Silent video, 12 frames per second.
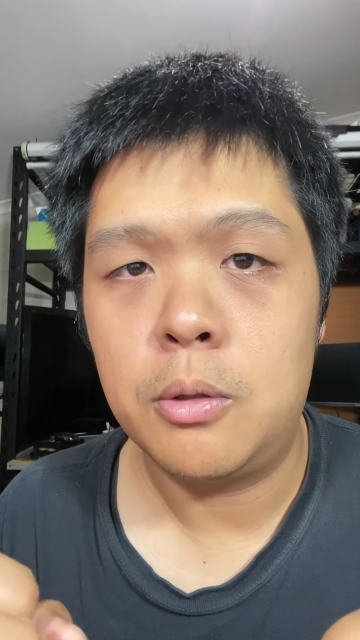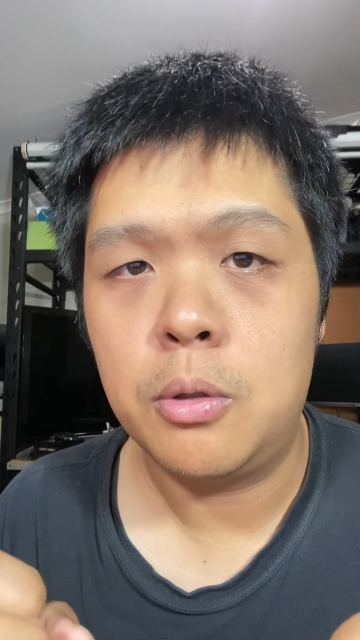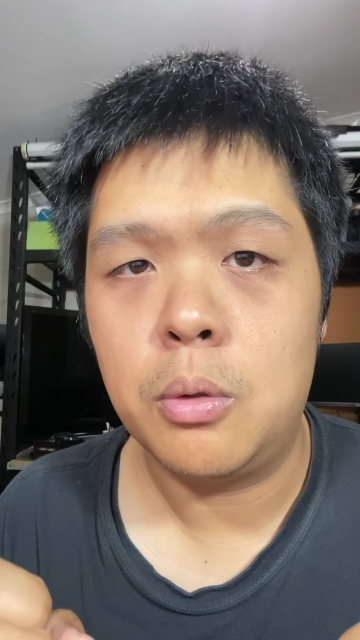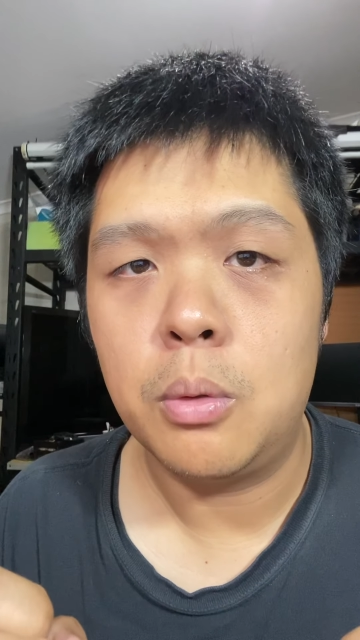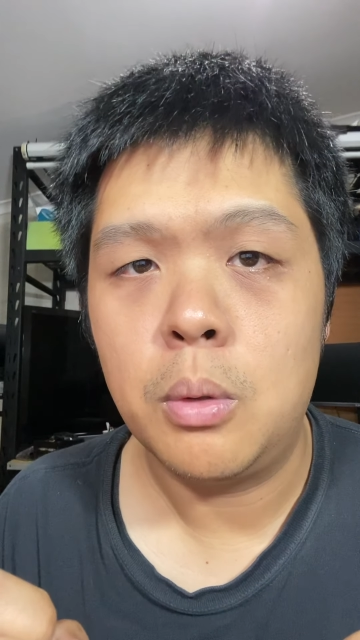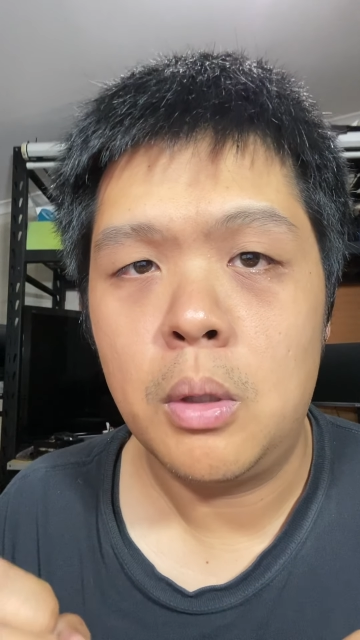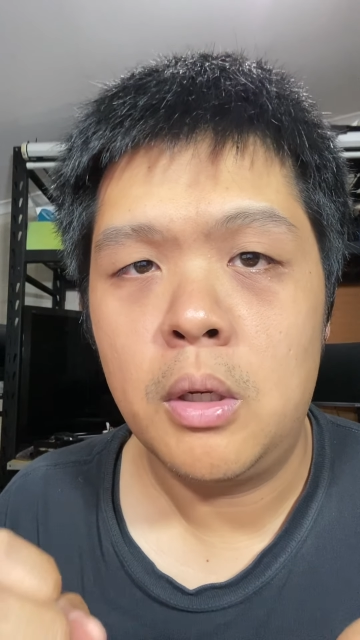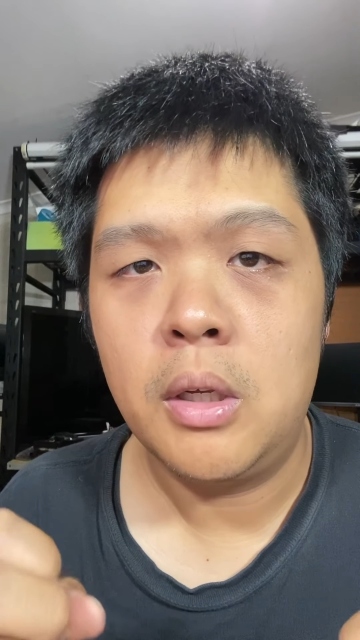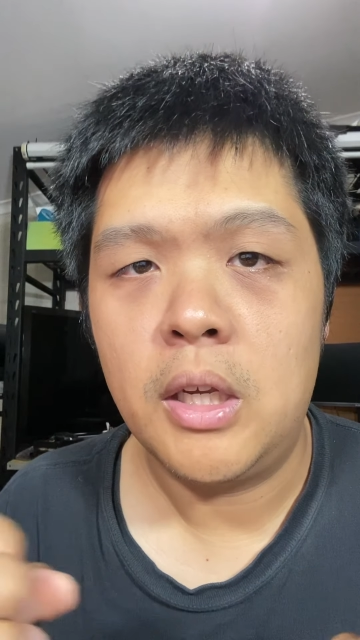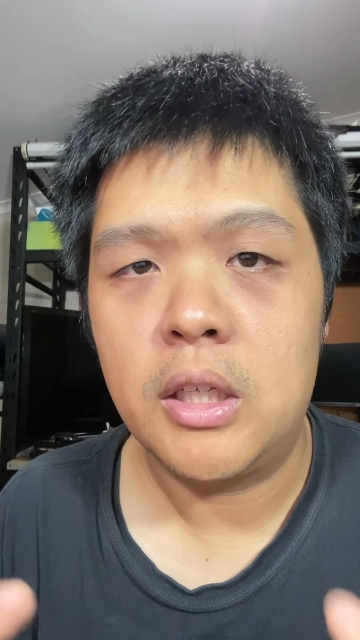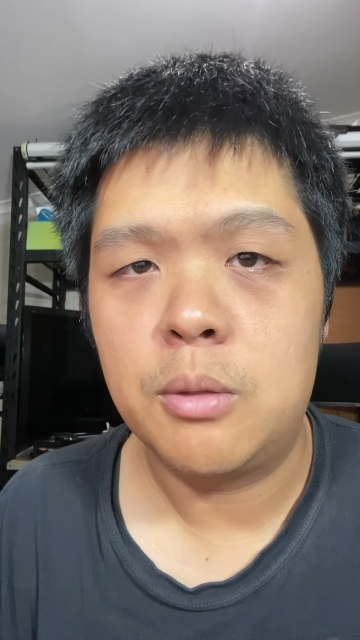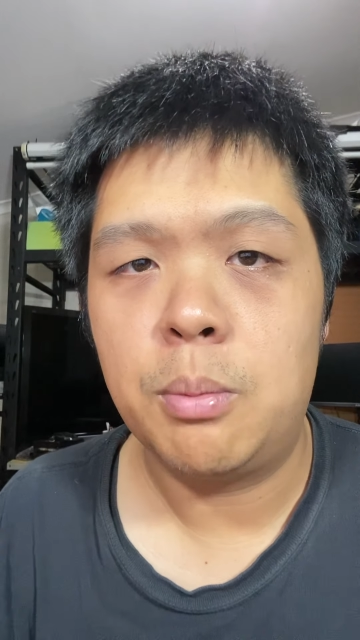to
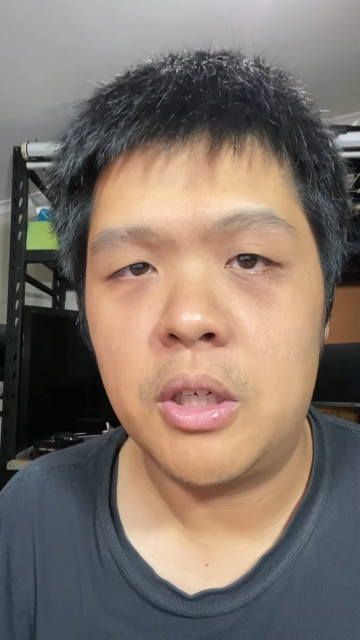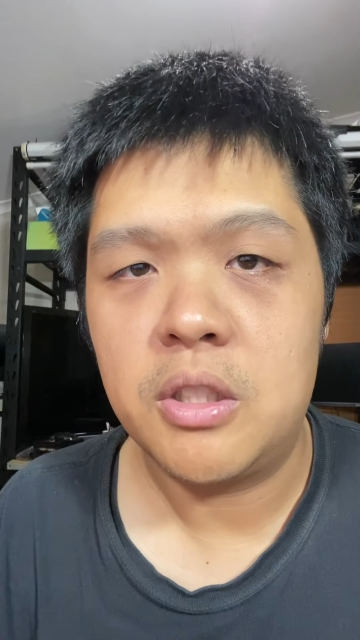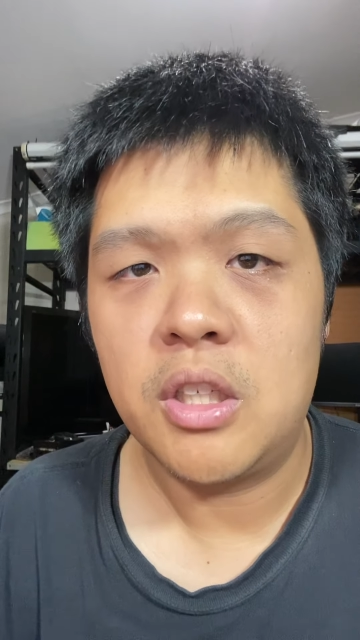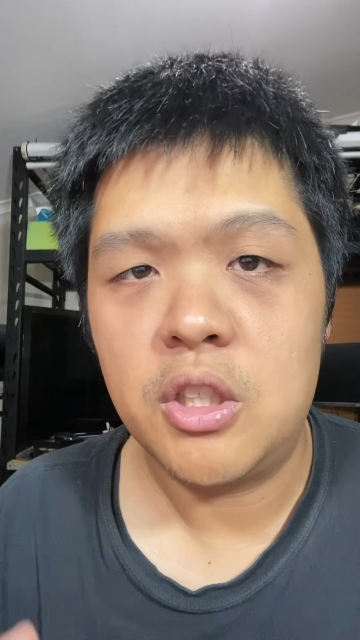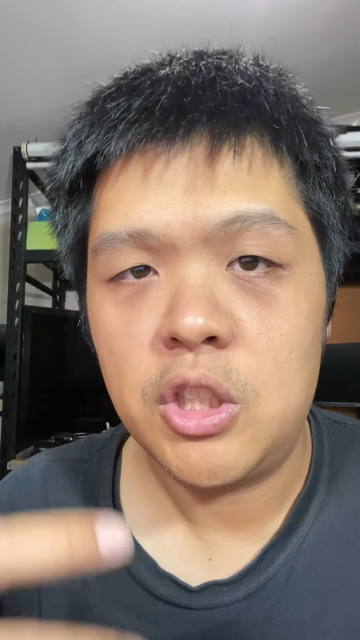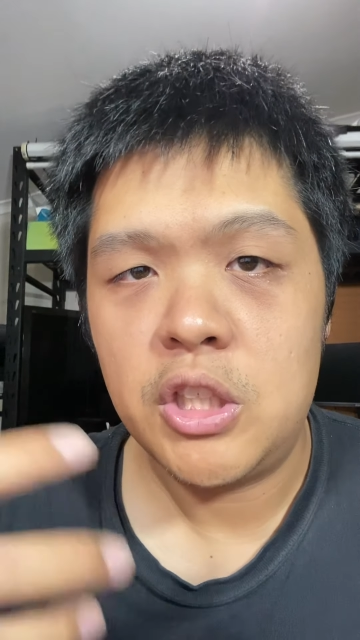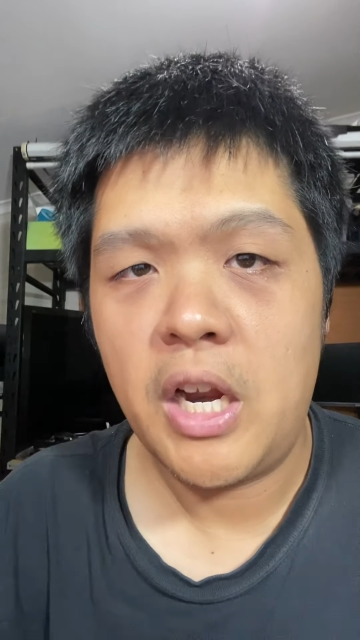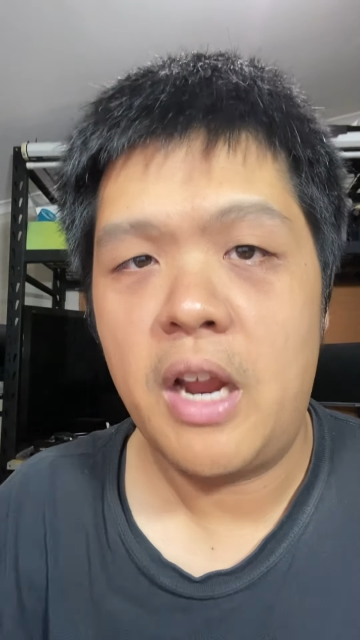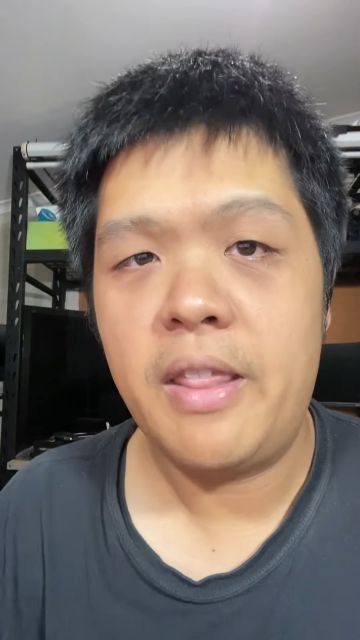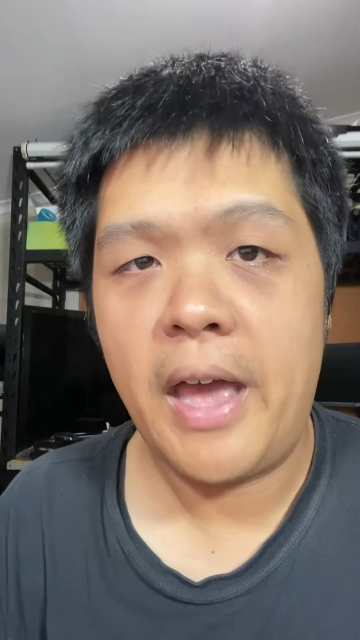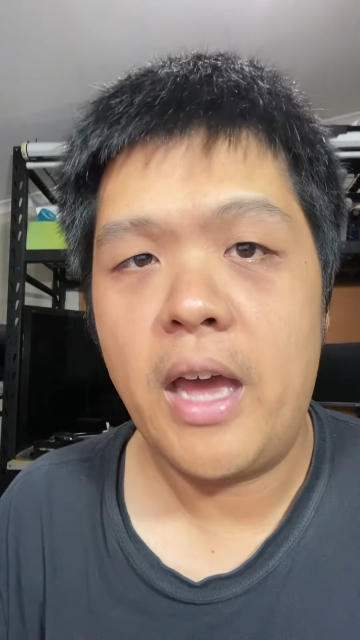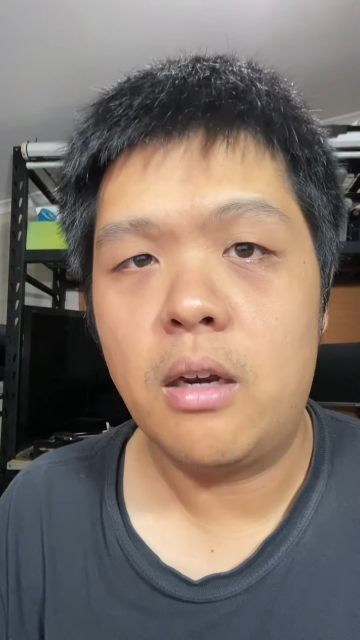express and
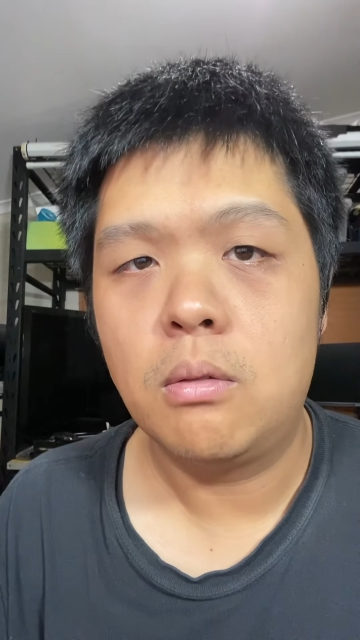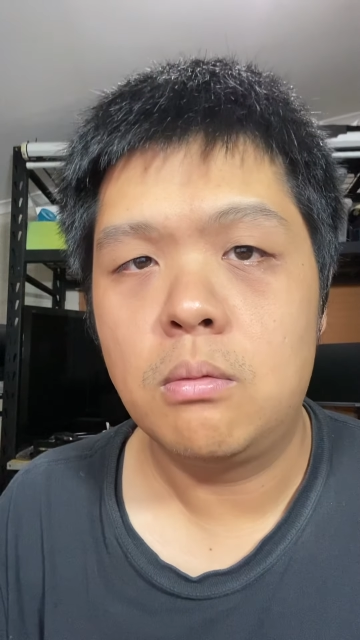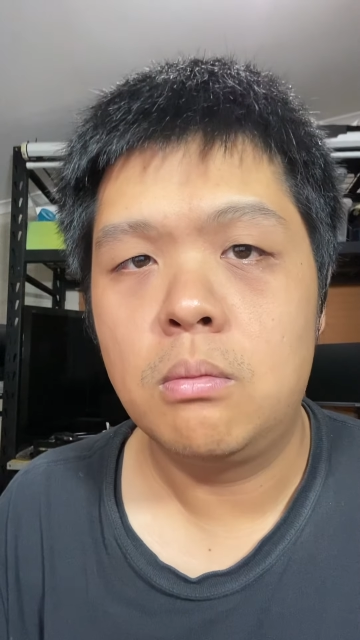share that.